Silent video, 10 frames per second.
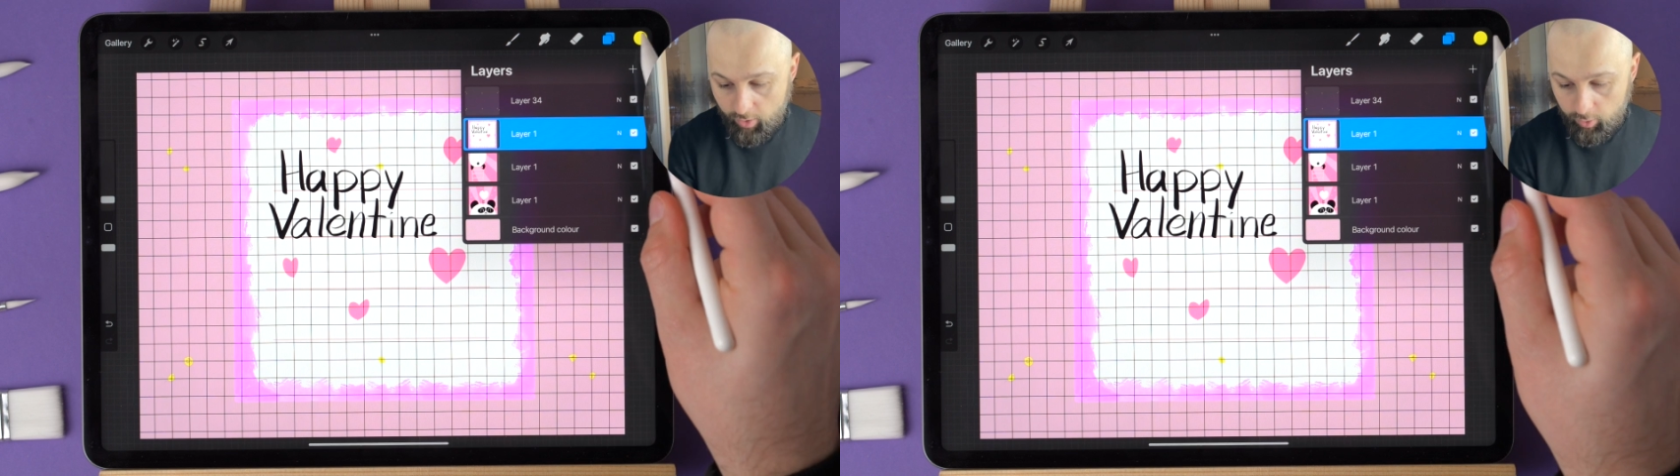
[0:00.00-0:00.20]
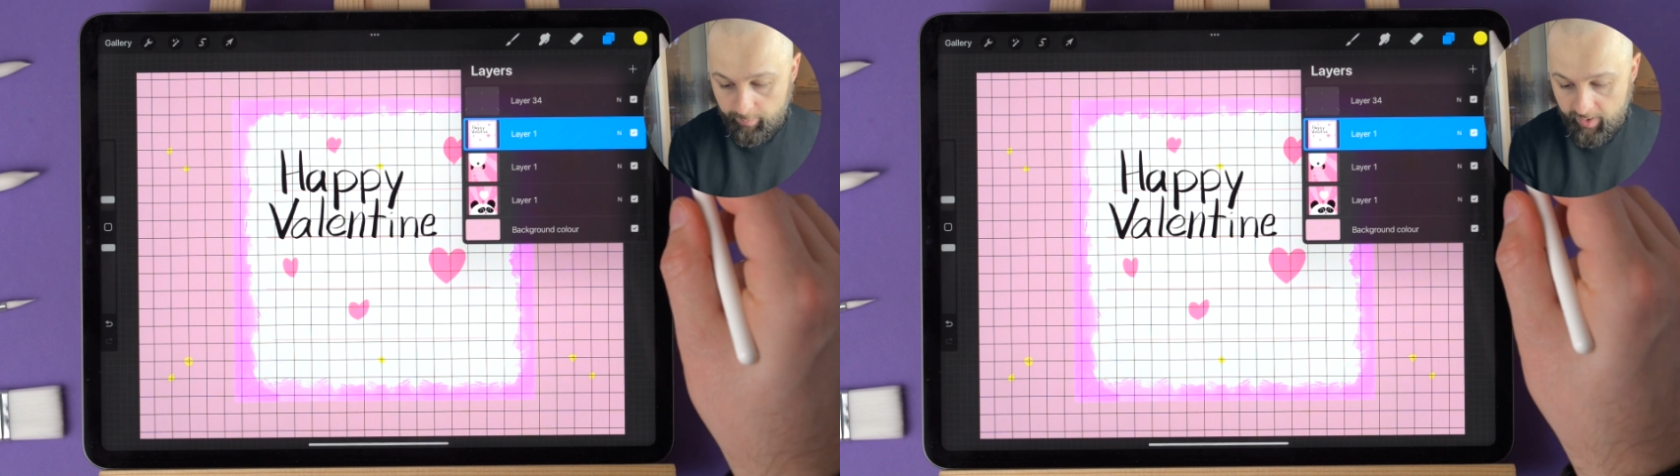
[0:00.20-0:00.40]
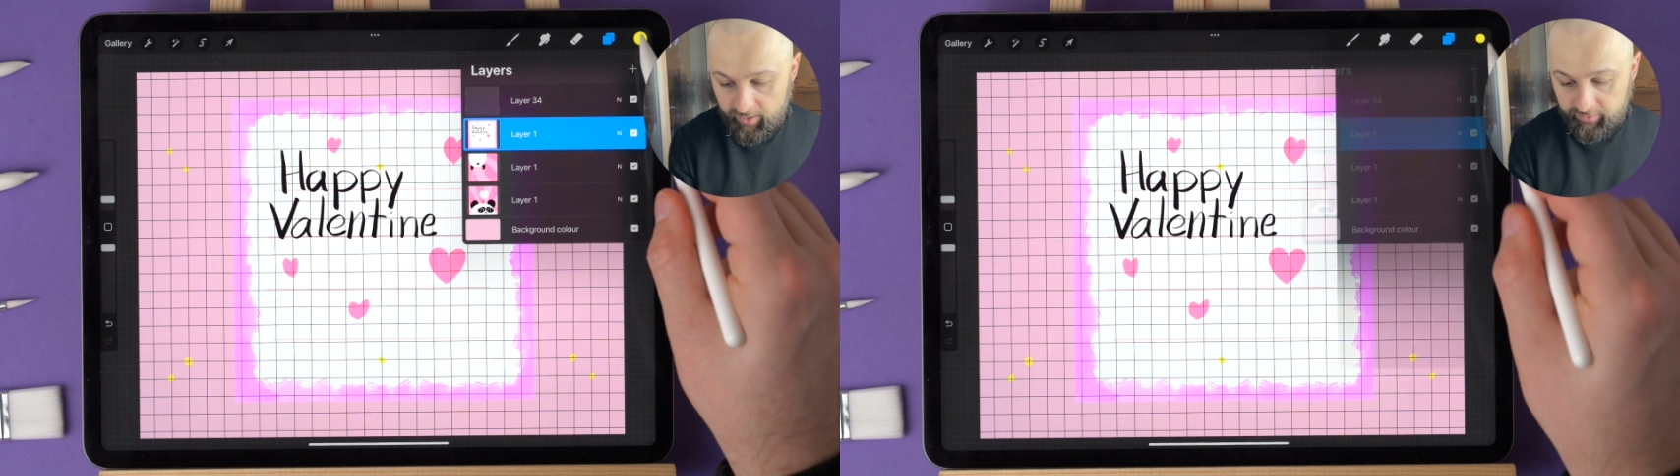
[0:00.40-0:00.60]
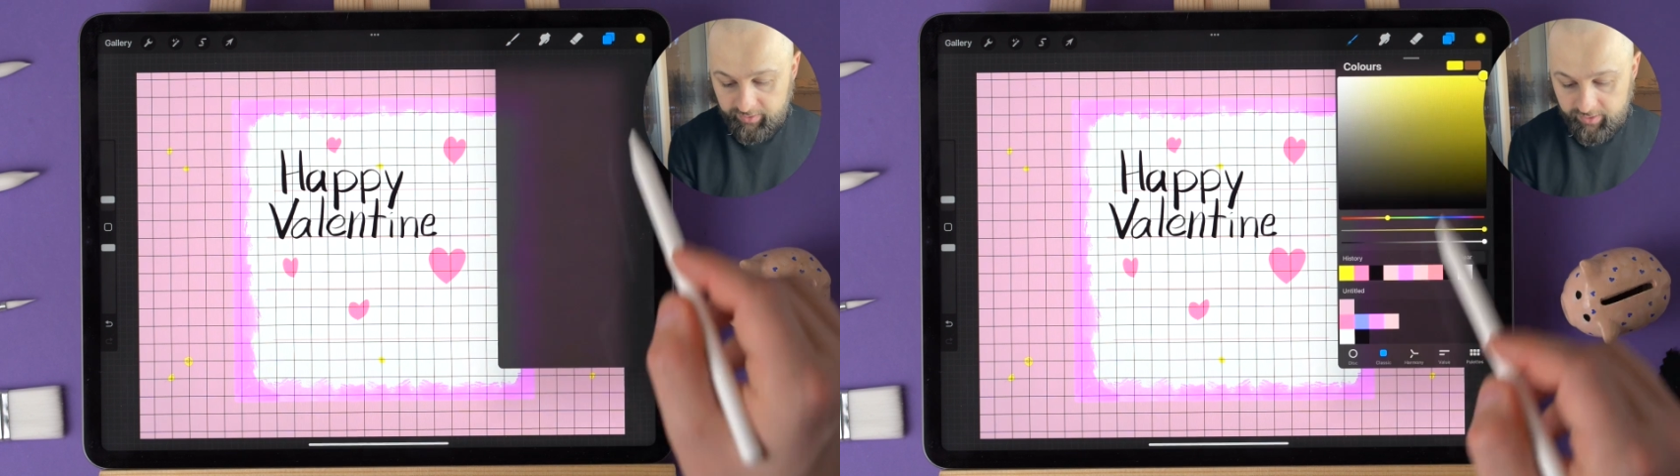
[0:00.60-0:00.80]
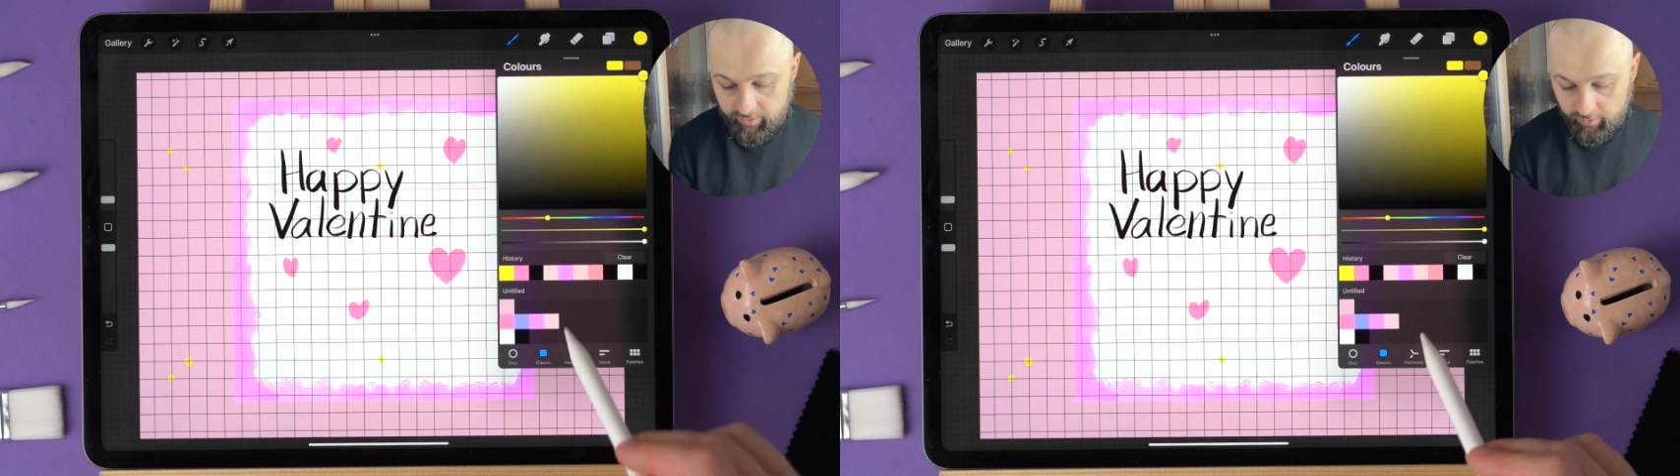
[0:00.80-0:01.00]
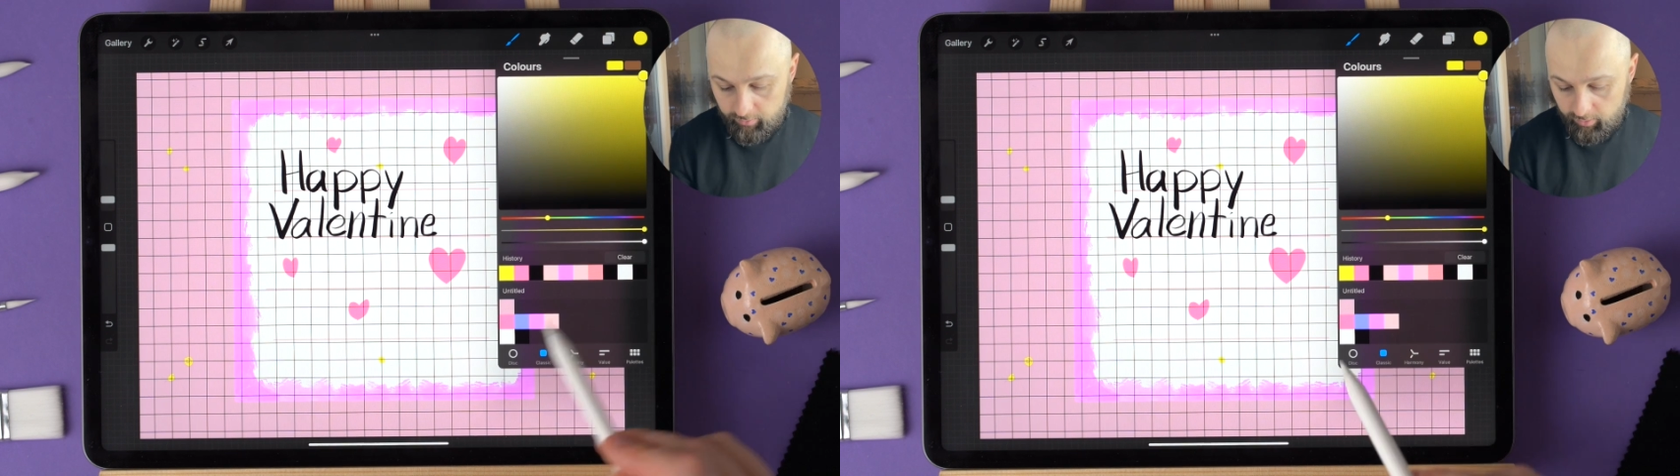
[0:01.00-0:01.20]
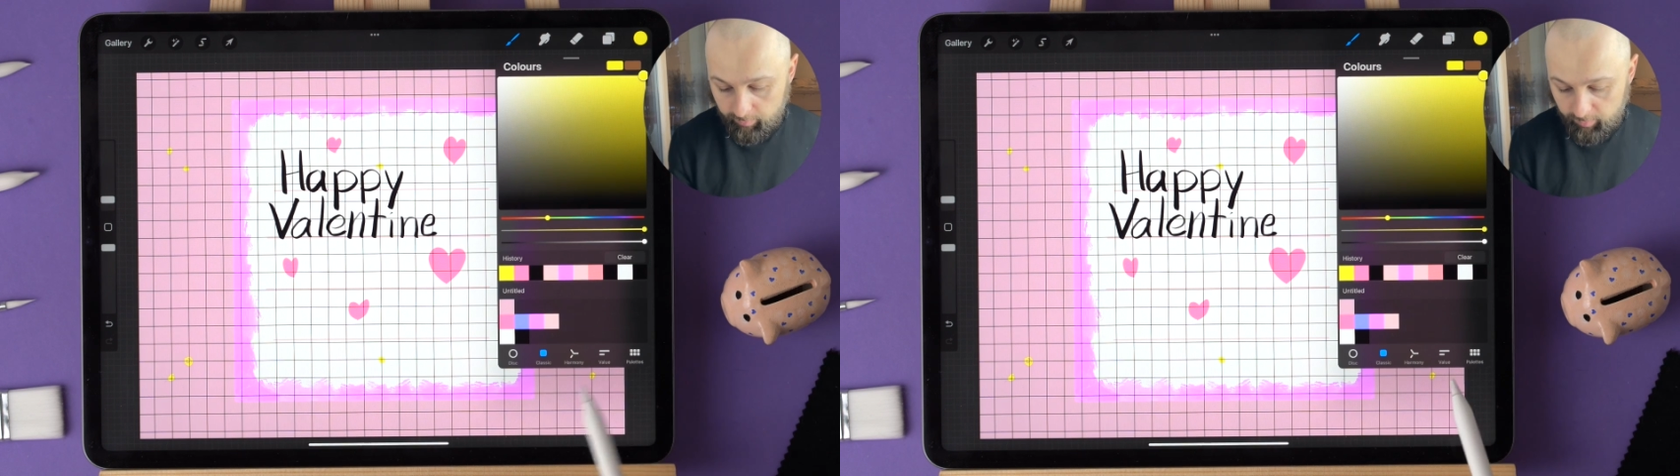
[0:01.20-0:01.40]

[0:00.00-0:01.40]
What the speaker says: our palette here,